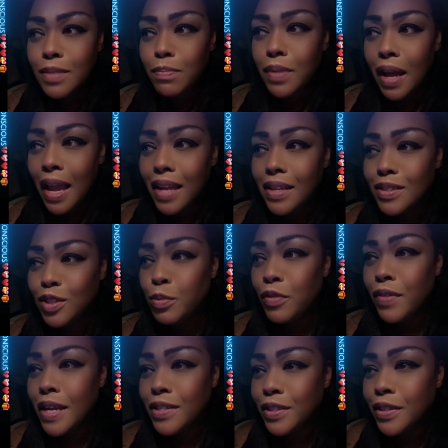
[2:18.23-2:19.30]
I had a
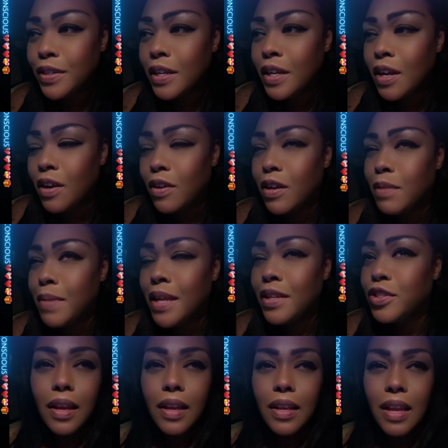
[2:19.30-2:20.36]
supervisor or a manager.